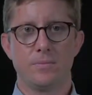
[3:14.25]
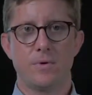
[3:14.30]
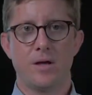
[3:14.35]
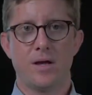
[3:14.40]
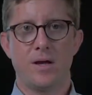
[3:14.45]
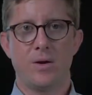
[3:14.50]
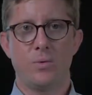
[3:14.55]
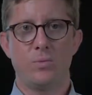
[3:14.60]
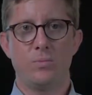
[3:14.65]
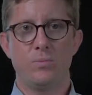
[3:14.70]

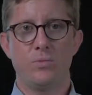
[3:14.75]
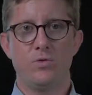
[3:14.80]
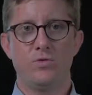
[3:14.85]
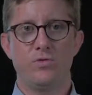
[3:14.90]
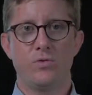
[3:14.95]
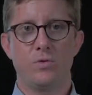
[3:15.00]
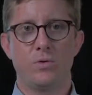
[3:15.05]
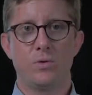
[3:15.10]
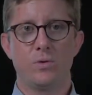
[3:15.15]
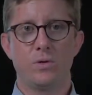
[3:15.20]
I will move
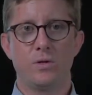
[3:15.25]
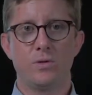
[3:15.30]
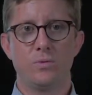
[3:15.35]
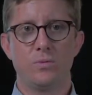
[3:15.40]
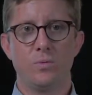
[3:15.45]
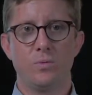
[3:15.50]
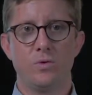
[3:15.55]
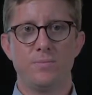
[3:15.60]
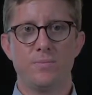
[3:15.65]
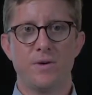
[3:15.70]
forward
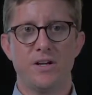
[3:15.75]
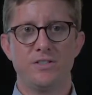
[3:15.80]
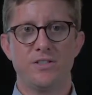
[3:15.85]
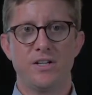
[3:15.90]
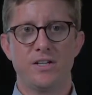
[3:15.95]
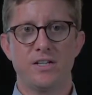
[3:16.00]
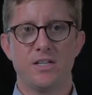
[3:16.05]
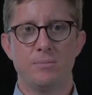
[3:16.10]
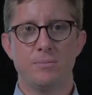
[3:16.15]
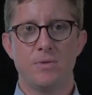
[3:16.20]
with my
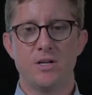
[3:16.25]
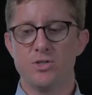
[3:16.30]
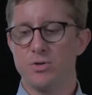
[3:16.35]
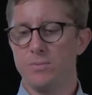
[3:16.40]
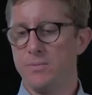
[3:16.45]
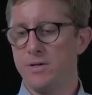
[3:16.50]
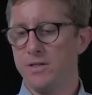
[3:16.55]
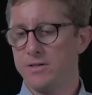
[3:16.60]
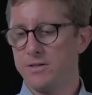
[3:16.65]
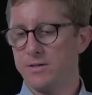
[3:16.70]
second
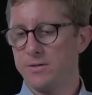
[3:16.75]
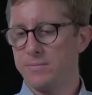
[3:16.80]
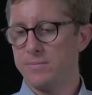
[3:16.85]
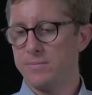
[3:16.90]
measurement.